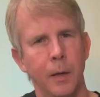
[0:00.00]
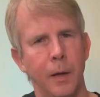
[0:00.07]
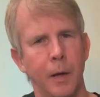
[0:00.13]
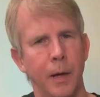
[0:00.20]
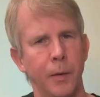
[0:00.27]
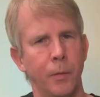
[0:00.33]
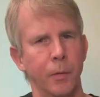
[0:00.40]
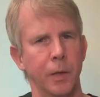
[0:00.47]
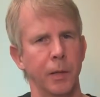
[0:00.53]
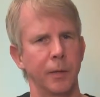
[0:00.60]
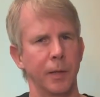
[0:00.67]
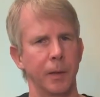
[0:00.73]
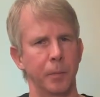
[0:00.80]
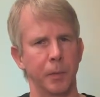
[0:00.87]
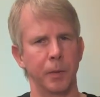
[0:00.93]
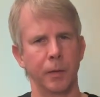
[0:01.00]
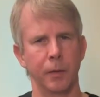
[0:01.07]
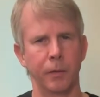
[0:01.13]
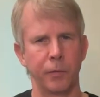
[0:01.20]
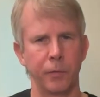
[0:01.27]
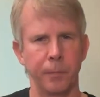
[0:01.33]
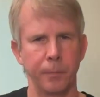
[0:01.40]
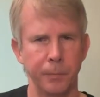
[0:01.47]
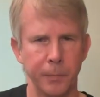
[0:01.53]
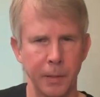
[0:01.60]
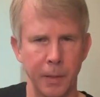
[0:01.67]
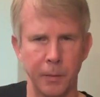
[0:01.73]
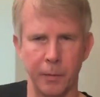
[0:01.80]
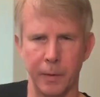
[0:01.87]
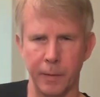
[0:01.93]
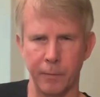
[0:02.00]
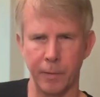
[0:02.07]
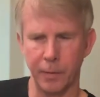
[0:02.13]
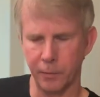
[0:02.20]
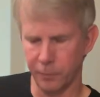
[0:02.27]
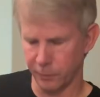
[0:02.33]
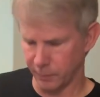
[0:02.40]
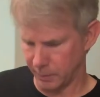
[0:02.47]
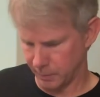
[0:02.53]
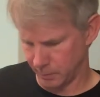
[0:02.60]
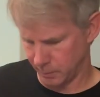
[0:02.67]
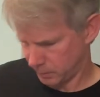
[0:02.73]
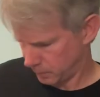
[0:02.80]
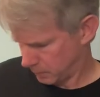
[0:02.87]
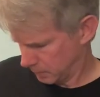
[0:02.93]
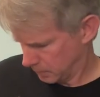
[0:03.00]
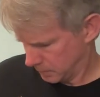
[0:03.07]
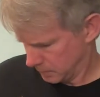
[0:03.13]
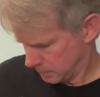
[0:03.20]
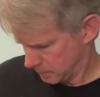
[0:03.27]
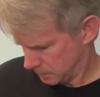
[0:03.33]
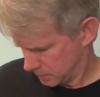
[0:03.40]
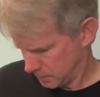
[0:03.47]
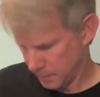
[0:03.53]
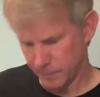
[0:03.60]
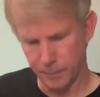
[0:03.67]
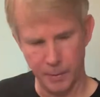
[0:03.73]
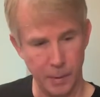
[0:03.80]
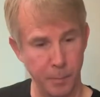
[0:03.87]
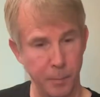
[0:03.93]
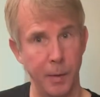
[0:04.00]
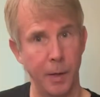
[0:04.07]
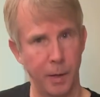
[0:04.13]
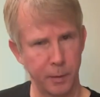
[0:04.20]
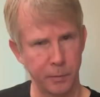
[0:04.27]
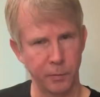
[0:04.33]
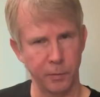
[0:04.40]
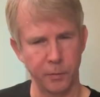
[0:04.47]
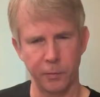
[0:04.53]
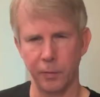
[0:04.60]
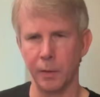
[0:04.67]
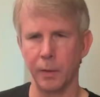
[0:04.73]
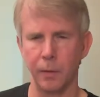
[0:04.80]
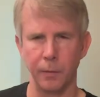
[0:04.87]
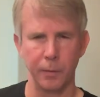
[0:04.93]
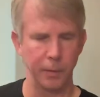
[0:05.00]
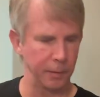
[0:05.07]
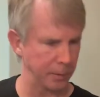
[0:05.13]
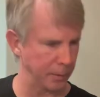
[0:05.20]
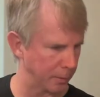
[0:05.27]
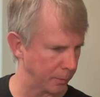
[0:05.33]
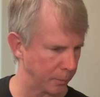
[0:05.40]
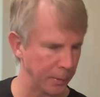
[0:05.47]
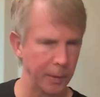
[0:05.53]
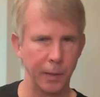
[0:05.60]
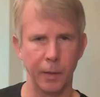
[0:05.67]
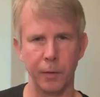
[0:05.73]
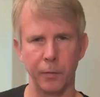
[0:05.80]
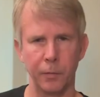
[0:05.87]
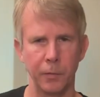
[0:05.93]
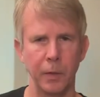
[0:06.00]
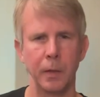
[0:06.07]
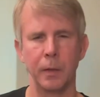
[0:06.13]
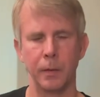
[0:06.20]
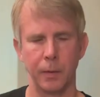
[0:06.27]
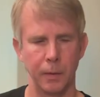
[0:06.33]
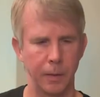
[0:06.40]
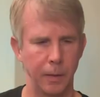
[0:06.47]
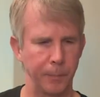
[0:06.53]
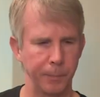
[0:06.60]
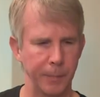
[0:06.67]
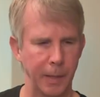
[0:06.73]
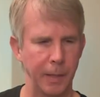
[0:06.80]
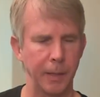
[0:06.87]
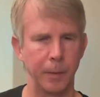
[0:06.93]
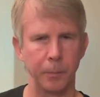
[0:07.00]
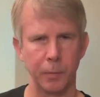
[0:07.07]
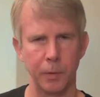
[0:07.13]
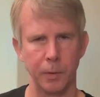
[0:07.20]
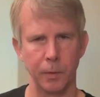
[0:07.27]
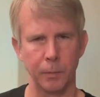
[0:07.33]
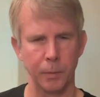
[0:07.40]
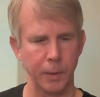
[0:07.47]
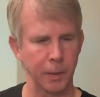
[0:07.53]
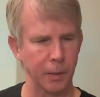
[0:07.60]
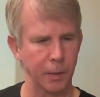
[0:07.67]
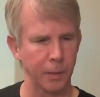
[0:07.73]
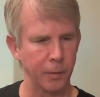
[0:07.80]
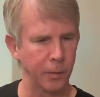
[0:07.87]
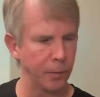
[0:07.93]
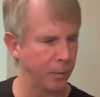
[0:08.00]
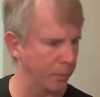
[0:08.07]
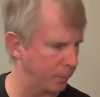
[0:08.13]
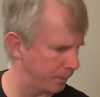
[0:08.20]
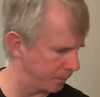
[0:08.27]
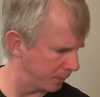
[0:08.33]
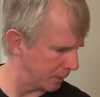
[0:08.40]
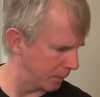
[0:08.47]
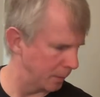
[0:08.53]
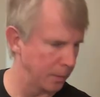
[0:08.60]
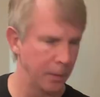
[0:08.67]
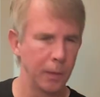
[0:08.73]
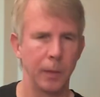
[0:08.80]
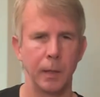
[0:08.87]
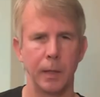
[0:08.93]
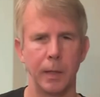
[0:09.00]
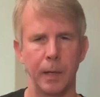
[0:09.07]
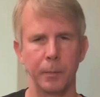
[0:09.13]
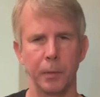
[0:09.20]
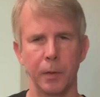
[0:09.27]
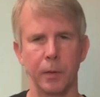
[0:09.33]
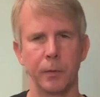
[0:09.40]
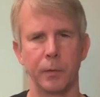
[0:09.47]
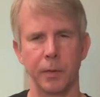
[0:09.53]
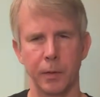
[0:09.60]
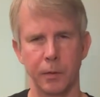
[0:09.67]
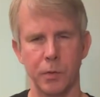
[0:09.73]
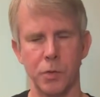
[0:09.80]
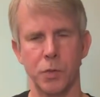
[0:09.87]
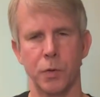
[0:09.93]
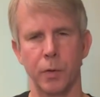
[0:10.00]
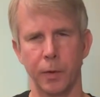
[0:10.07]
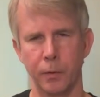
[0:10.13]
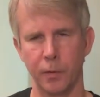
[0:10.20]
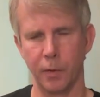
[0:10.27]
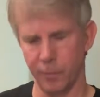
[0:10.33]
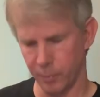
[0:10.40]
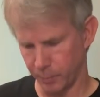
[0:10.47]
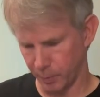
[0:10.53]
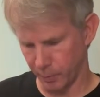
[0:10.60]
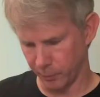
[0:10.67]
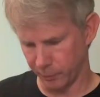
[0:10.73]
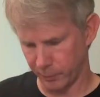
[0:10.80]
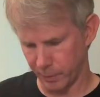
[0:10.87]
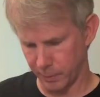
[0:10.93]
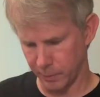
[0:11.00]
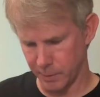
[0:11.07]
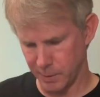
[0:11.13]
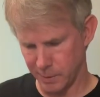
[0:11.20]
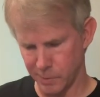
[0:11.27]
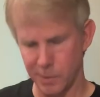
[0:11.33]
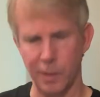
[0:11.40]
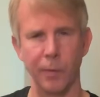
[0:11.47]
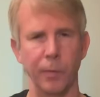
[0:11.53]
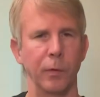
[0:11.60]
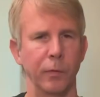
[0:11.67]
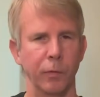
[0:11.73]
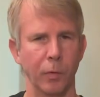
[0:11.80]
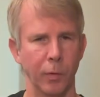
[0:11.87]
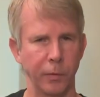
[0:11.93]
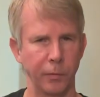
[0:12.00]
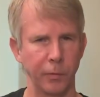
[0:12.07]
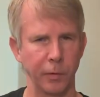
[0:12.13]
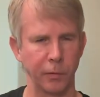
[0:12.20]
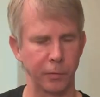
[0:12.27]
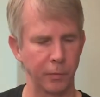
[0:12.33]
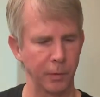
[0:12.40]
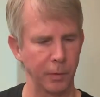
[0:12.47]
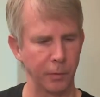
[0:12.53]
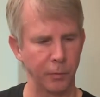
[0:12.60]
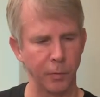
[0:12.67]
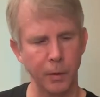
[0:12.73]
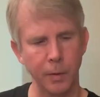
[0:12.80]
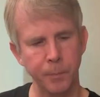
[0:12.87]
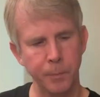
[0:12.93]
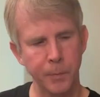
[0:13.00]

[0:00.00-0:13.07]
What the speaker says: I don't get that buzz. I don't have that sound, that obnoxious sound that the other one has. I am gonna, when I get it home, I'm gonna take those strings off and put a set of these 10 through 46 strings on it